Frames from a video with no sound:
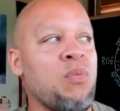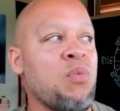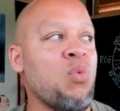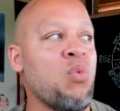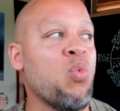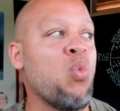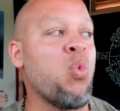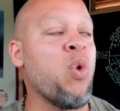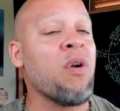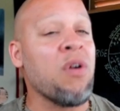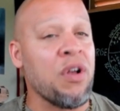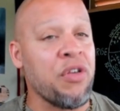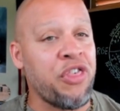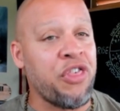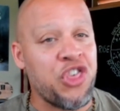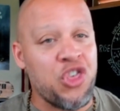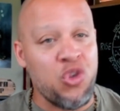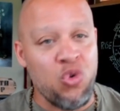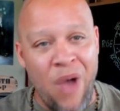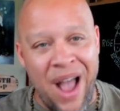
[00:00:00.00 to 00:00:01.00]
we're a
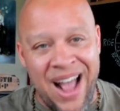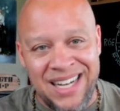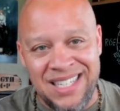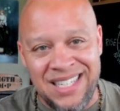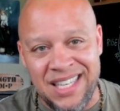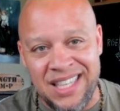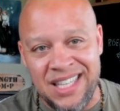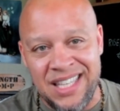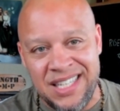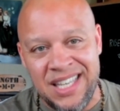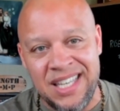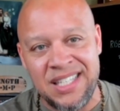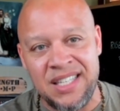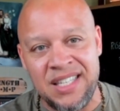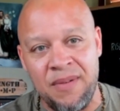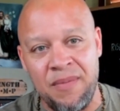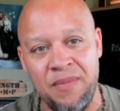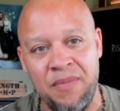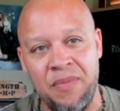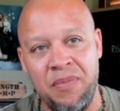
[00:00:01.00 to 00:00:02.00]
threat to the
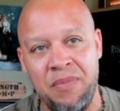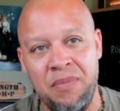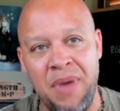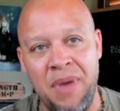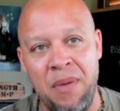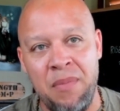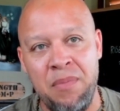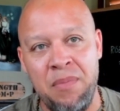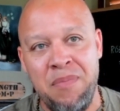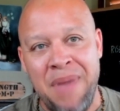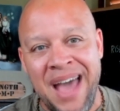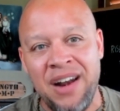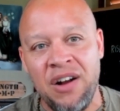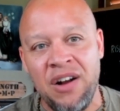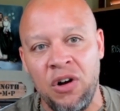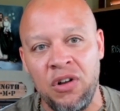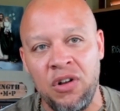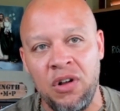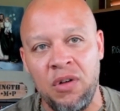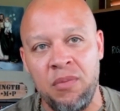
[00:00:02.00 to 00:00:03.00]
system. Men
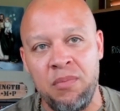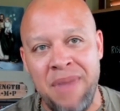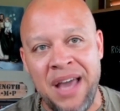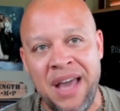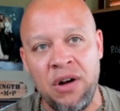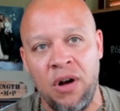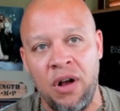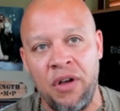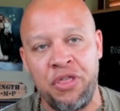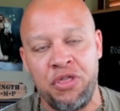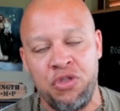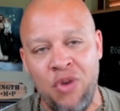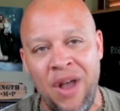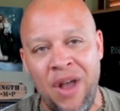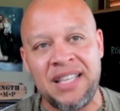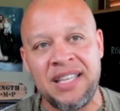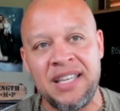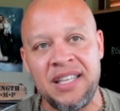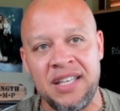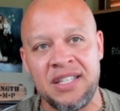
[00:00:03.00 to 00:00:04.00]
are men are a
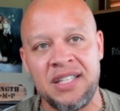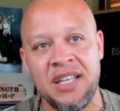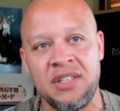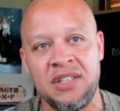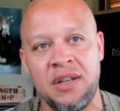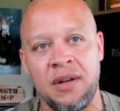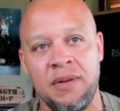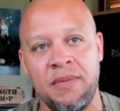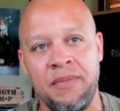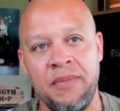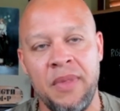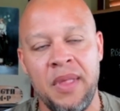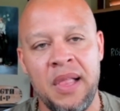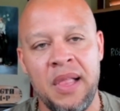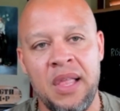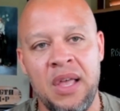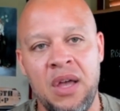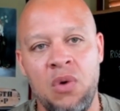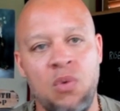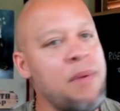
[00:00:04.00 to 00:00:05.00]
threat to the system.
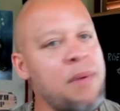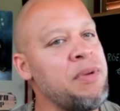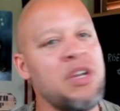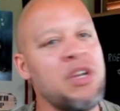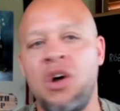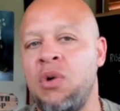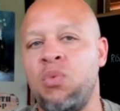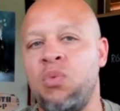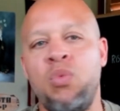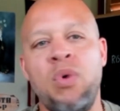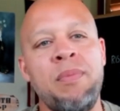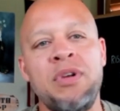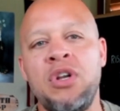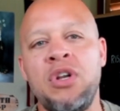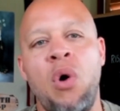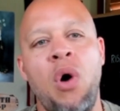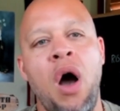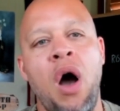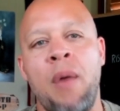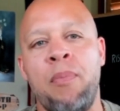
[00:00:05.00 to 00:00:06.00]
Women don't women
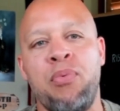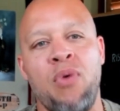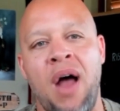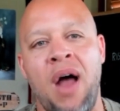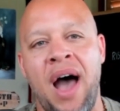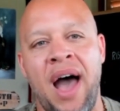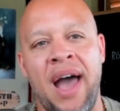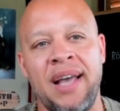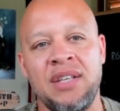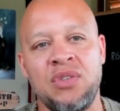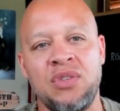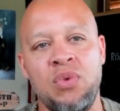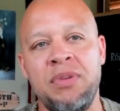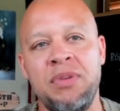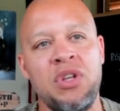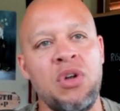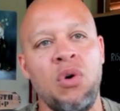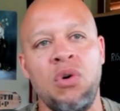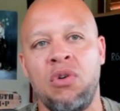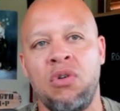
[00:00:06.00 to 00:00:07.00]
don't uprise. Women
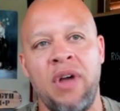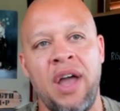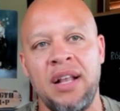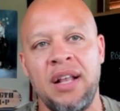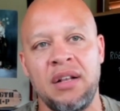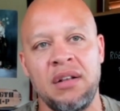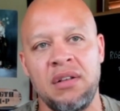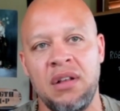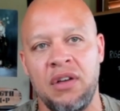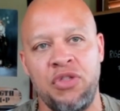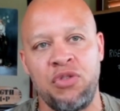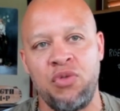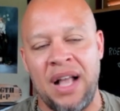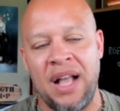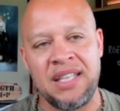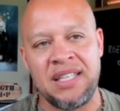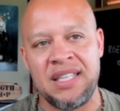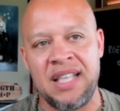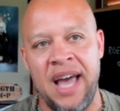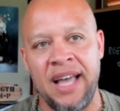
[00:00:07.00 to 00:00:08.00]
don't create
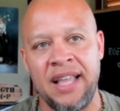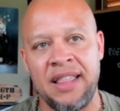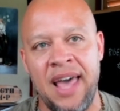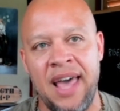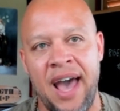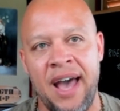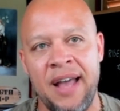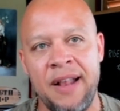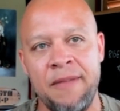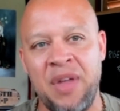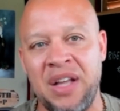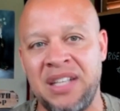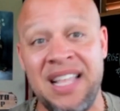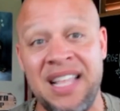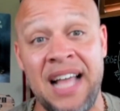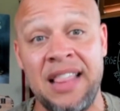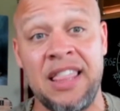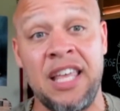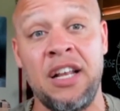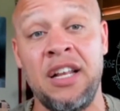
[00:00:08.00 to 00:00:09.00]
threats like that. That's
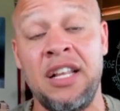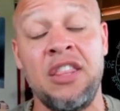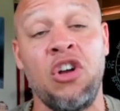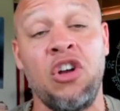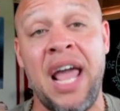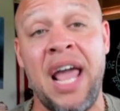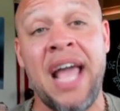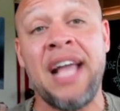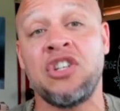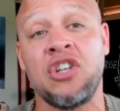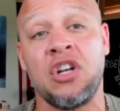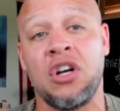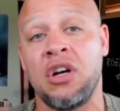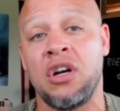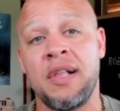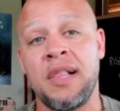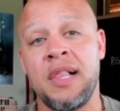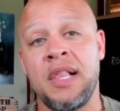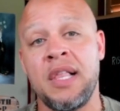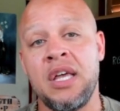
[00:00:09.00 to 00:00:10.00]
not in their nature.
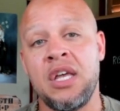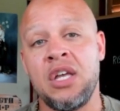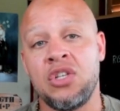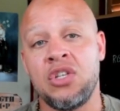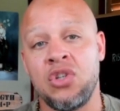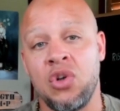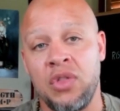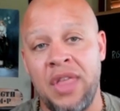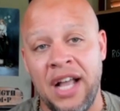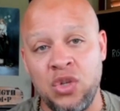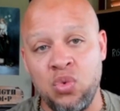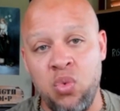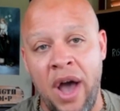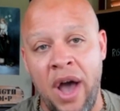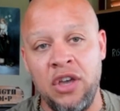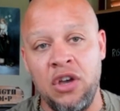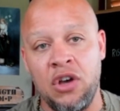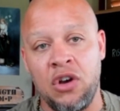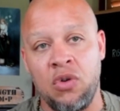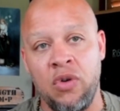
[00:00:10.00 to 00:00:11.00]
So that's why
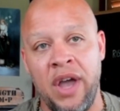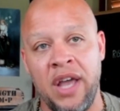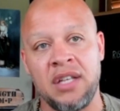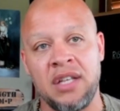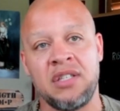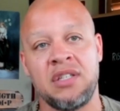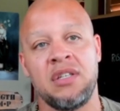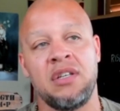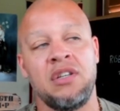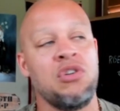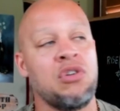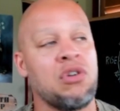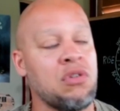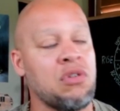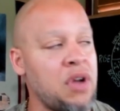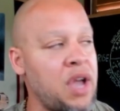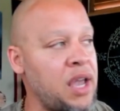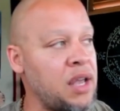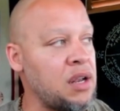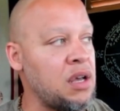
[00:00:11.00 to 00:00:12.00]
you create a you
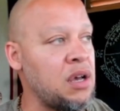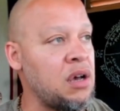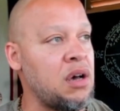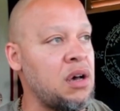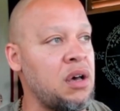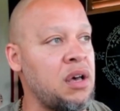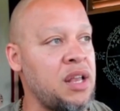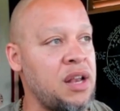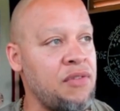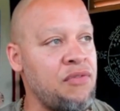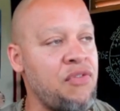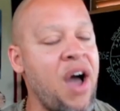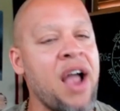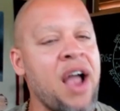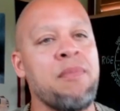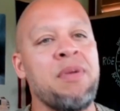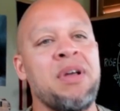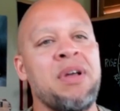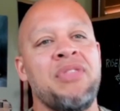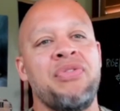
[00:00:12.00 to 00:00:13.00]
create uh, an
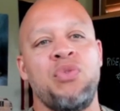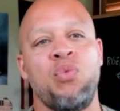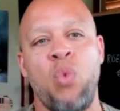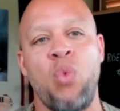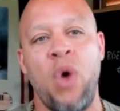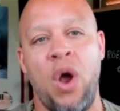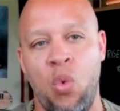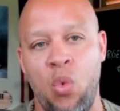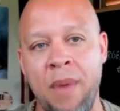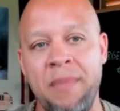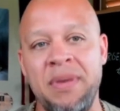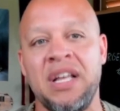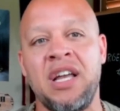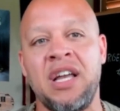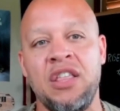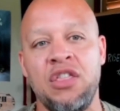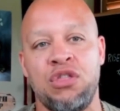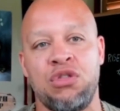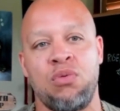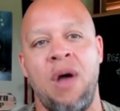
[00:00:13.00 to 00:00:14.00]
environment where women
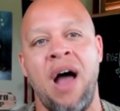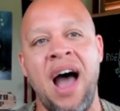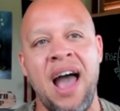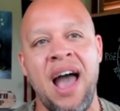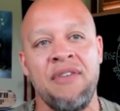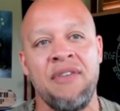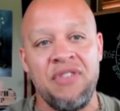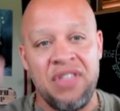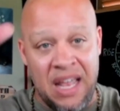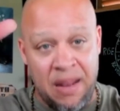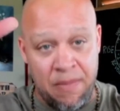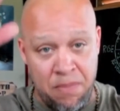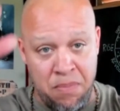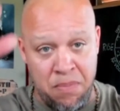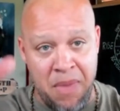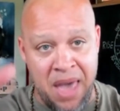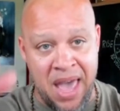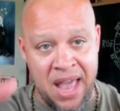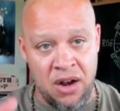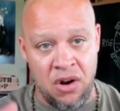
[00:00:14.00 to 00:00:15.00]
can thrive and that
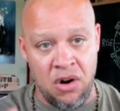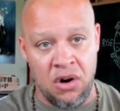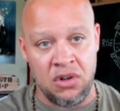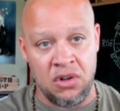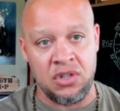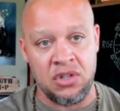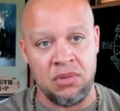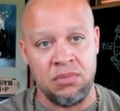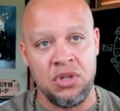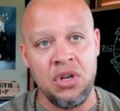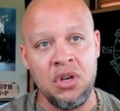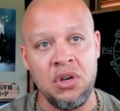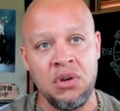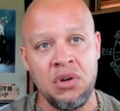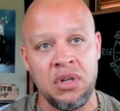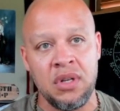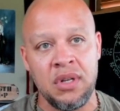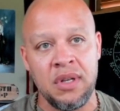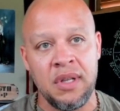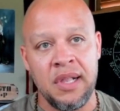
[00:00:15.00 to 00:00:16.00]
men are
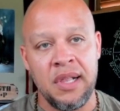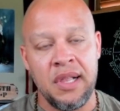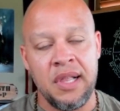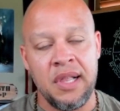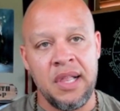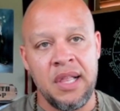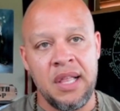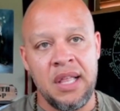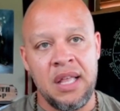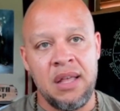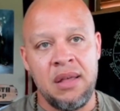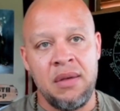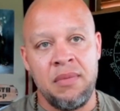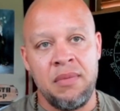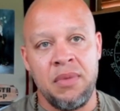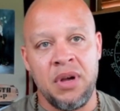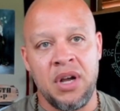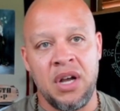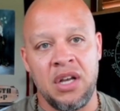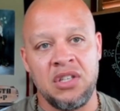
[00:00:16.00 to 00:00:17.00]
subdued.
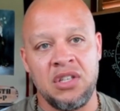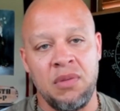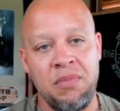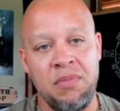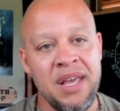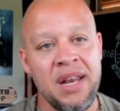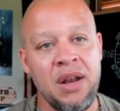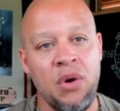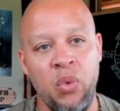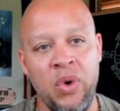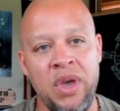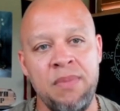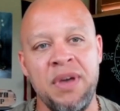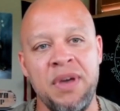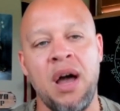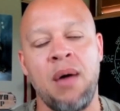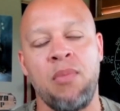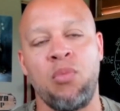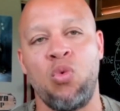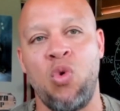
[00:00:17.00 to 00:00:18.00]
Because the minute we
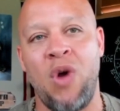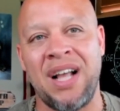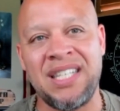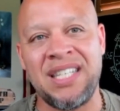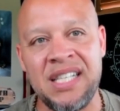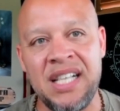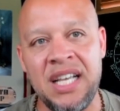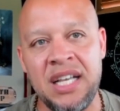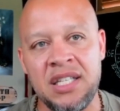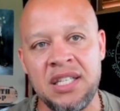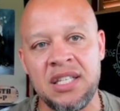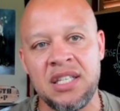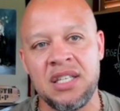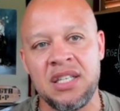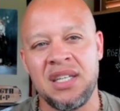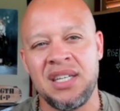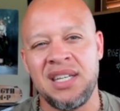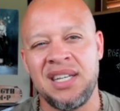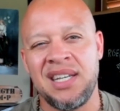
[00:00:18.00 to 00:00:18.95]
become restless